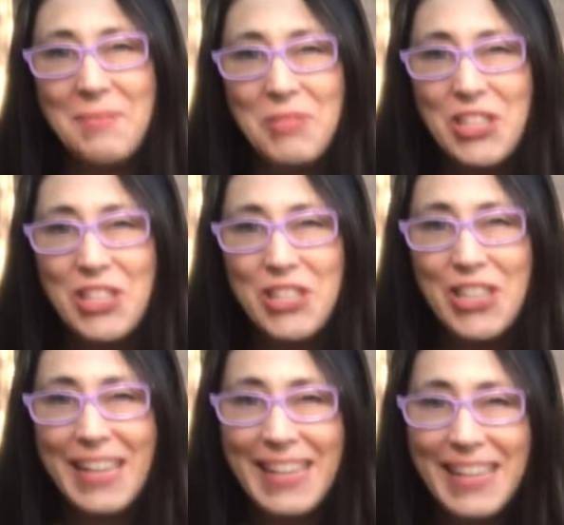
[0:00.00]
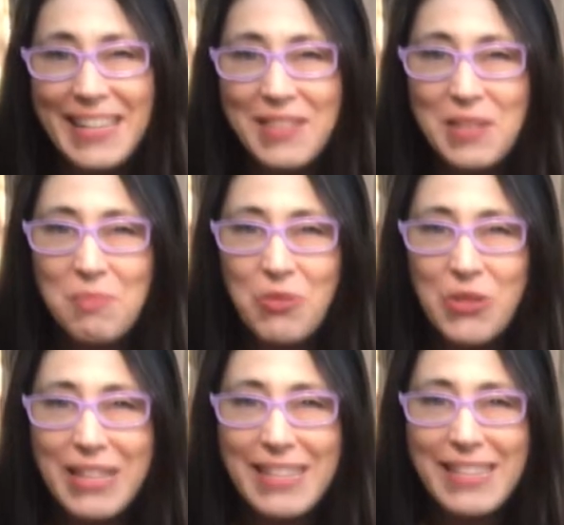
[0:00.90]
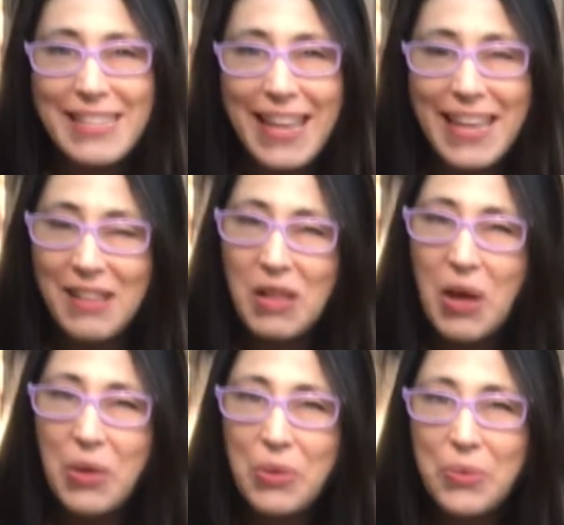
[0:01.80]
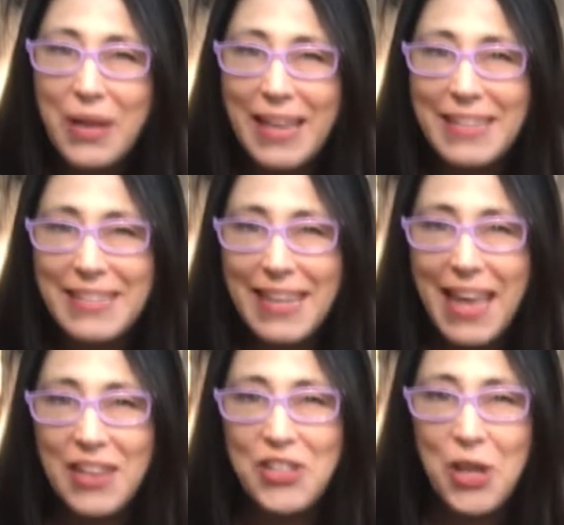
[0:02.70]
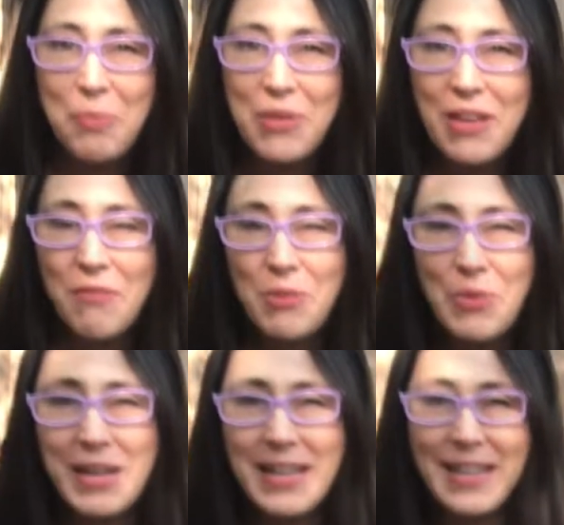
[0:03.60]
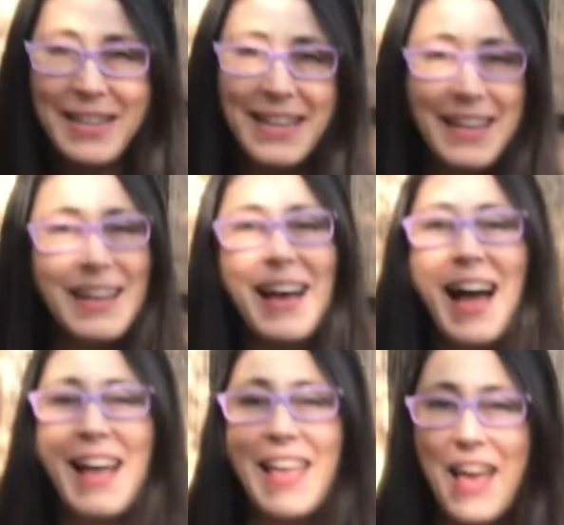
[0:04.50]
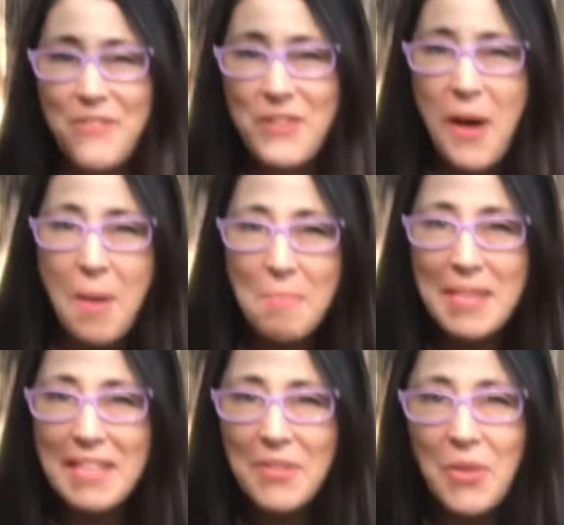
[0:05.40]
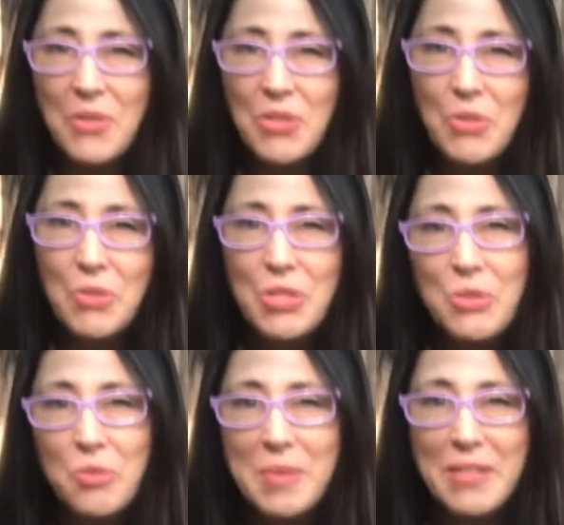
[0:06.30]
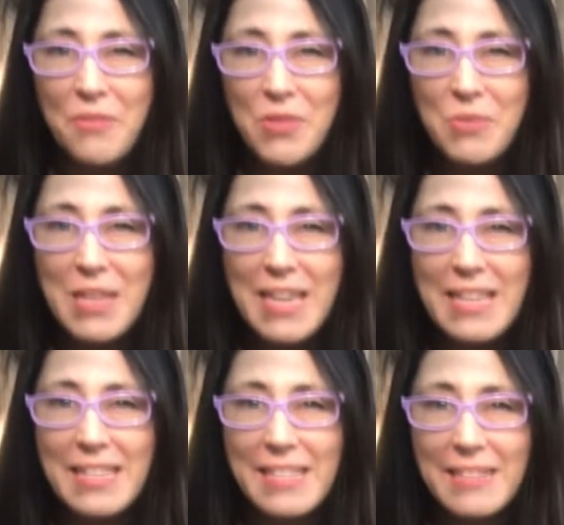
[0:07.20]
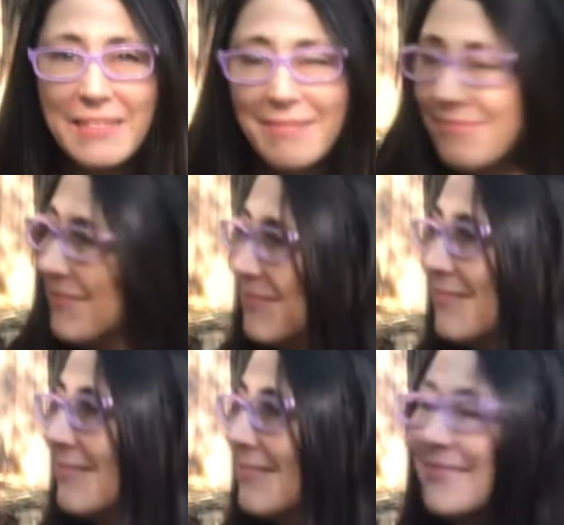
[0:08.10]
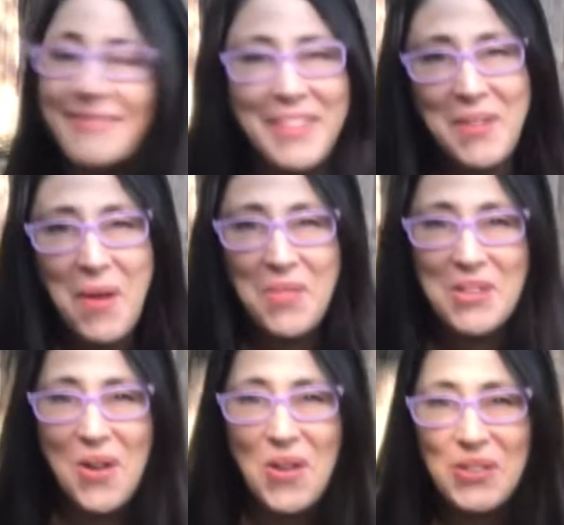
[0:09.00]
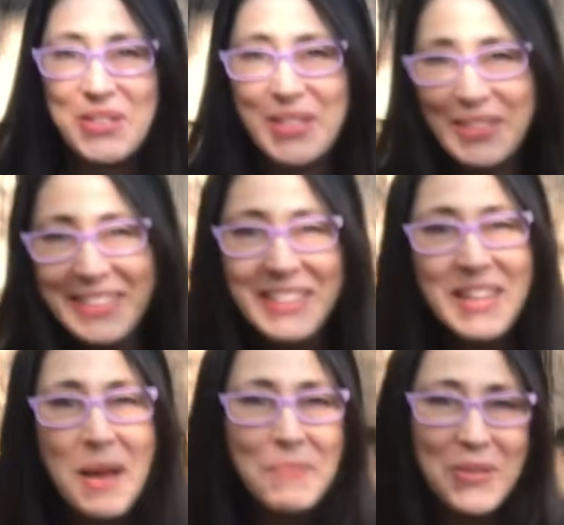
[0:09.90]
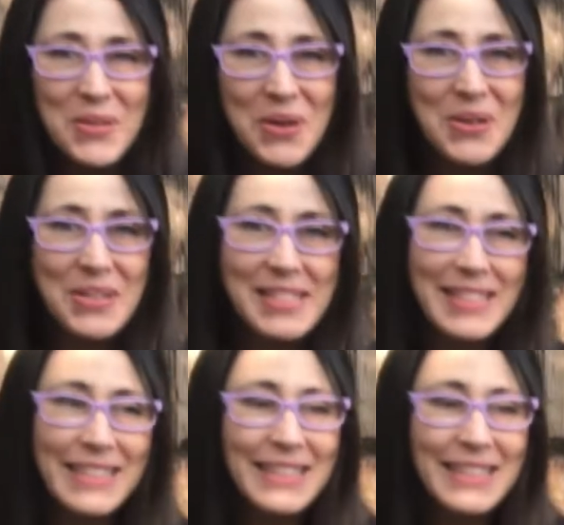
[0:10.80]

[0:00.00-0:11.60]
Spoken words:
am just checking in this morning to say hello and to catch up with everyone. I have not been on YouTube in a few days. There go the dogs, the neighbors' dogs.